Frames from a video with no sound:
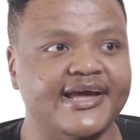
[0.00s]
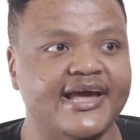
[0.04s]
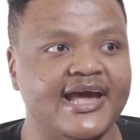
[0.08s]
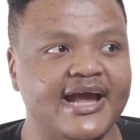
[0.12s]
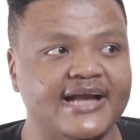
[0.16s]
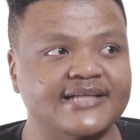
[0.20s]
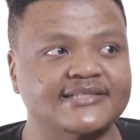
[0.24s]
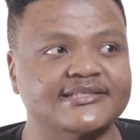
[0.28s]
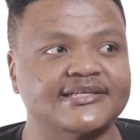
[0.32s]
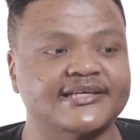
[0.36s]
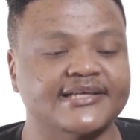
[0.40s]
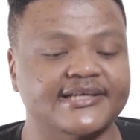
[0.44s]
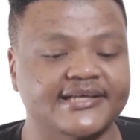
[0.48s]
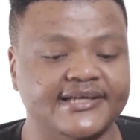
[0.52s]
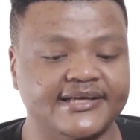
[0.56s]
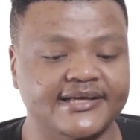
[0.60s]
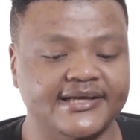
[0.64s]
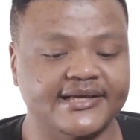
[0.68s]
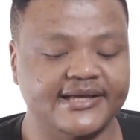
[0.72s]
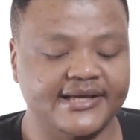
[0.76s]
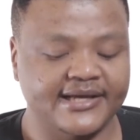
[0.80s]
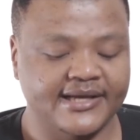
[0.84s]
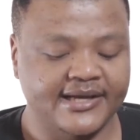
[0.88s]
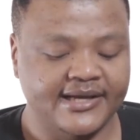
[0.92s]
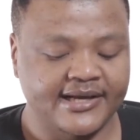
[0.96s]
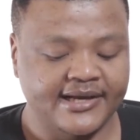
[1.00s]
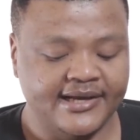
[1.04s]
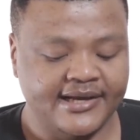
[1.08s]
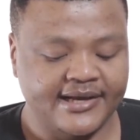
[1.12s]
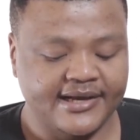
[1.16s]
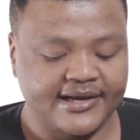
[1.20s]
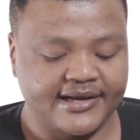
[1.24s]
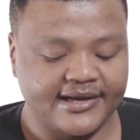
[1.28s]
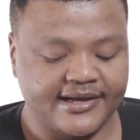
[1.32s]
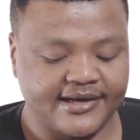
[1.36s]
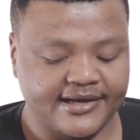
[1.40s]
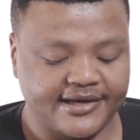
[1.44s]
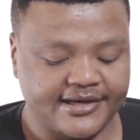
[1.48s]
acting gig,
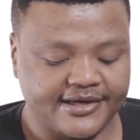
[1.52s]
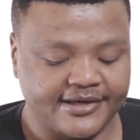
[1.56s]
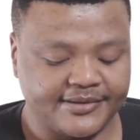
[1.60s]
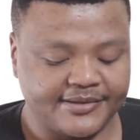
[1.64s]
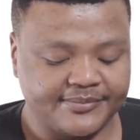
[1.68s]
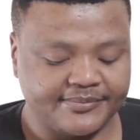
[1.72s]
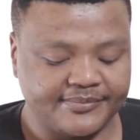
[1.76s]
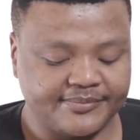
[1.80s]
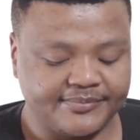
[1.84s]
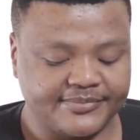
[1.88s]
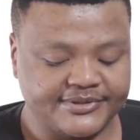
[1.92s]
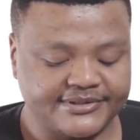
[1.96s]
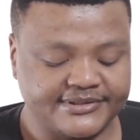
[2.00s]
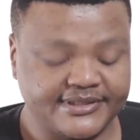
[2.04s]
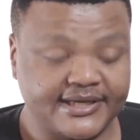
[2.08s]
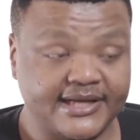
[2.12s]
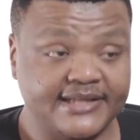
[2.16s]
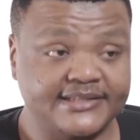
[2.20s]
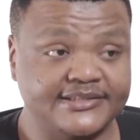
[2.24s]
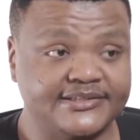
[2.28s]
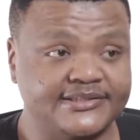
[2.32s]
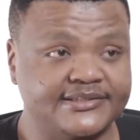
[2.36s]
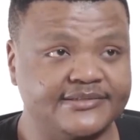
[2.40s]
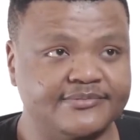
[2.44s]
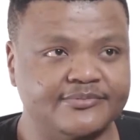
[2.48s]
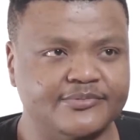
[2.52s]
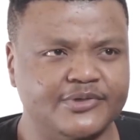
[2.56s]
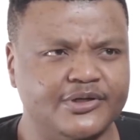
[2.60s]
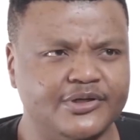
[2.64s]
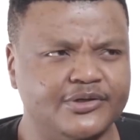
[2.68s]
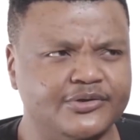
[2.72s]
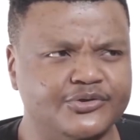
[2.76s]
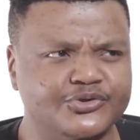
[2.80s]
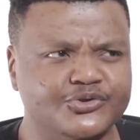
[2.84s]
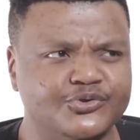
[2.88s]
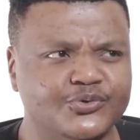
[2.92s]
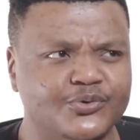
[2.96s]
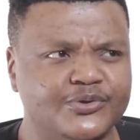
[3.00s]
besides
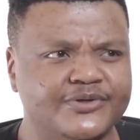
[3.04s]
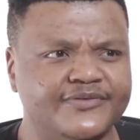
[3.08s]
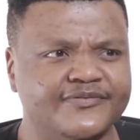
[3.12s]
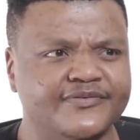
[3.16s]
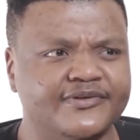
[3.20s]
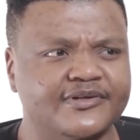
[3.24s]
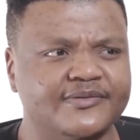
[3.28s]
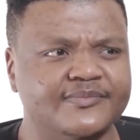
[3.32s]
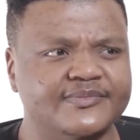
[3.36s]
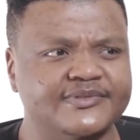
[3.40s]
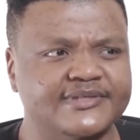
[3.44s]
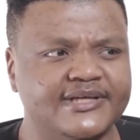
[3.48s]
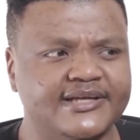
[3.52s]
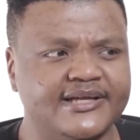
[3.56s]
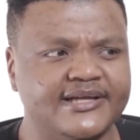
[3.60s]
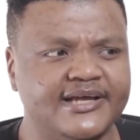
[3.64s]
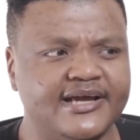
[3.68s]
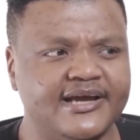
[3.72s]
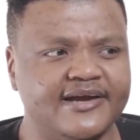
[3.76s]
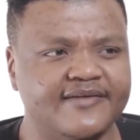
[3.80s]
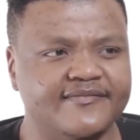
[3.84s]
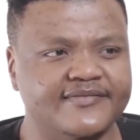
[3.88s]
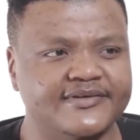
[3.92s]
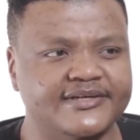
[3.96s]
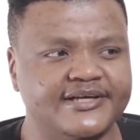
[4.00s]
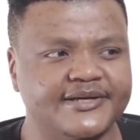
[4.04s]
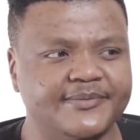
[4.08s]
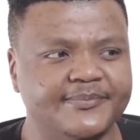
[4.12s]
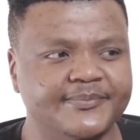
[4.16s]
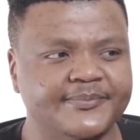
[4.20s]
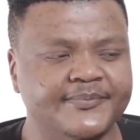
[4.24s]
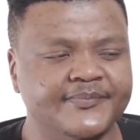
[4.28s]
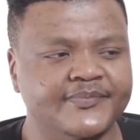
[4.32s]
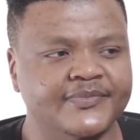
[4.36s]
little short films at AFDA.